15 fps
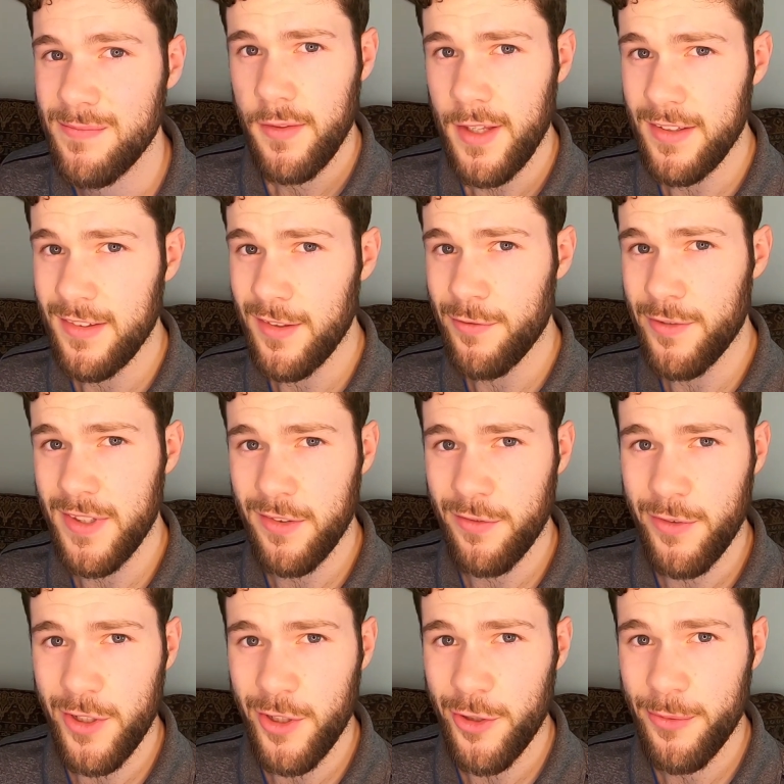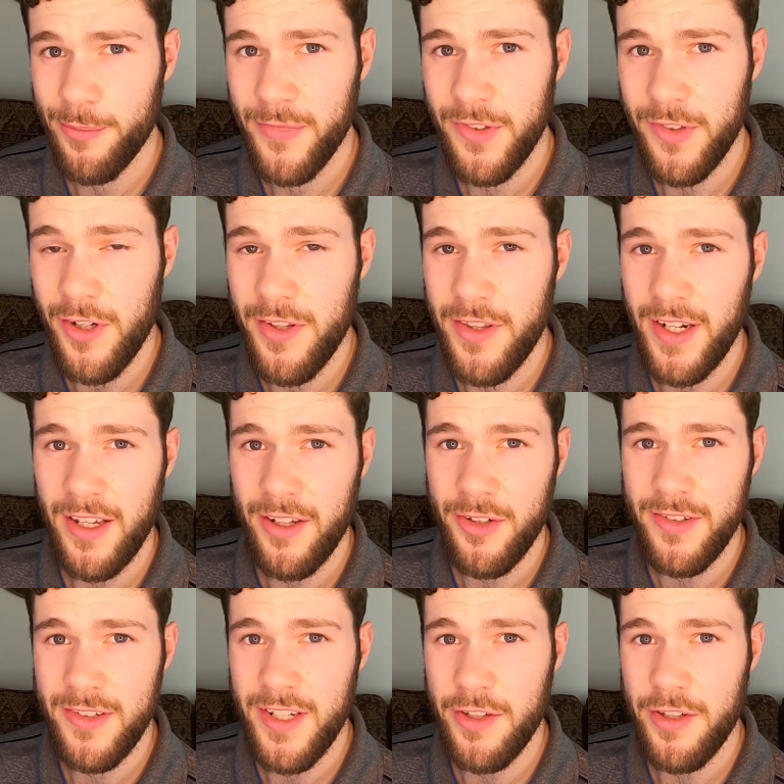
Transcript: That's it for this video. Sorry that I couldn't